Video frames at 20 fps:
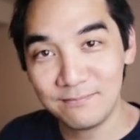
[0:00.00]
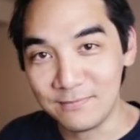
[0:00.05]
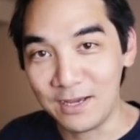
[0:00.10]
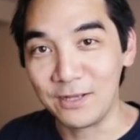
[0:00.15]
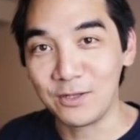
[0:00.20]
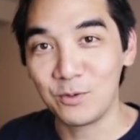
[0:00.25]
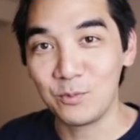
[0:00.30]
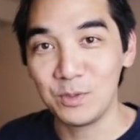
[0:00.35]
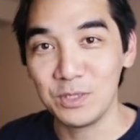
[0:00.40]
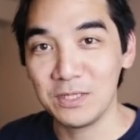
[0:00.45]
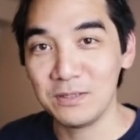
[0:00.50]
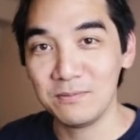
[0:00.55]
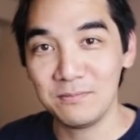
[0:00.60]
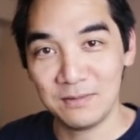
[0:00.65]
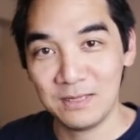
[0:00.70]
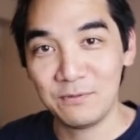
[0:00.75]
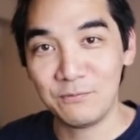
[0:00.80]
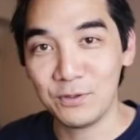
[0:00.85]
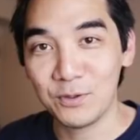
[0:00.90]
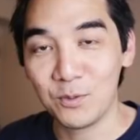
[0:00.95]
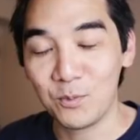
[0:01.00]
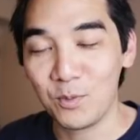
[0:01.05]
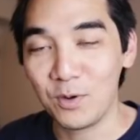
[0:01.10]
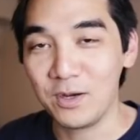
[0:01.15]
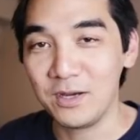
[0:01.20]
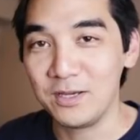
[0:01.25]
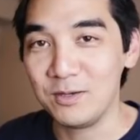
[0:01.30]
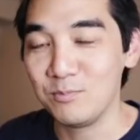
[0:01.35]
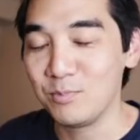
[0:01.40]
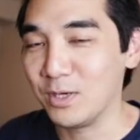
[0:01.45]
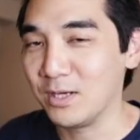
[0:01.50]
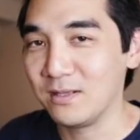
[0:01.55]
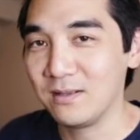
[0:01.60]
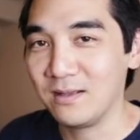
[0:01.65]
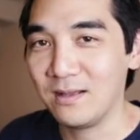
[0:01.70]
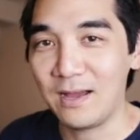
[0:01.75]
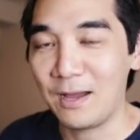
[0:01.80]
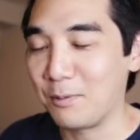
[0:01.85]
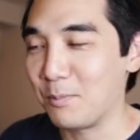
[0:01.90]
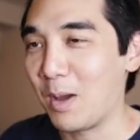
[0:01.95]
I know we live in Hawaii, but
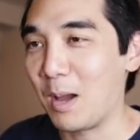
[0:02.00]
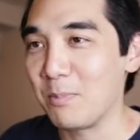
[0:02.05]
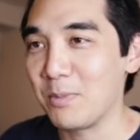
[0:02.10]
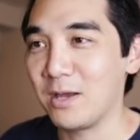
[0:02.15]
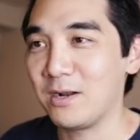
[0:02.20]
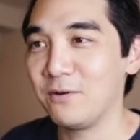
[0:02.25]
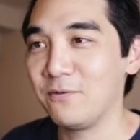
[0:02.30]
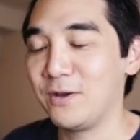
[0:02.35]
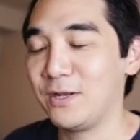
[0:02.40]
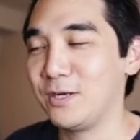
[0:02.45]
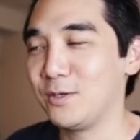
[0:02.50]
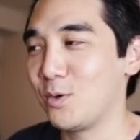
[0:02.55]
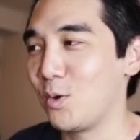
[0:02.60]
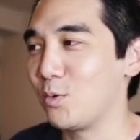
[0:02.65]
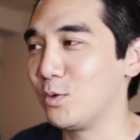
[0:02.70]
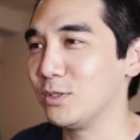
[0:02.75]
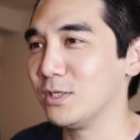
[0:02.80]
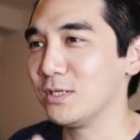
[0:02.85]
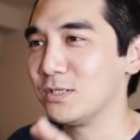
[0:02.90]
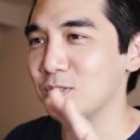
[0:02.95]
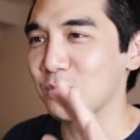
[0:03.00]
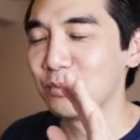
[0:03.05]
I'm not a fan of coconut.